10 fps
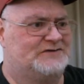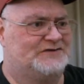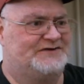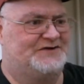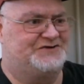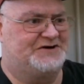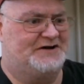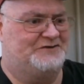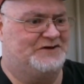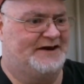they're dishing
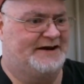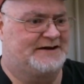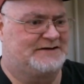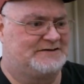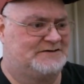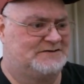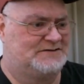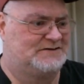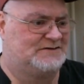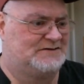out like
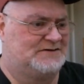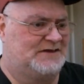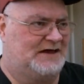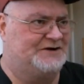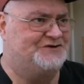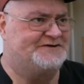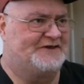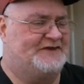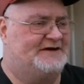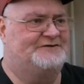hundreds
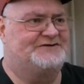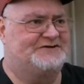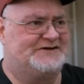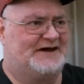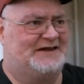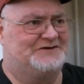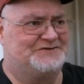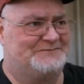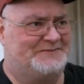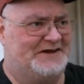of thousands of
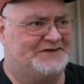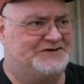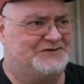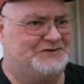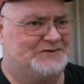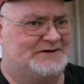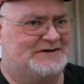dollars a month to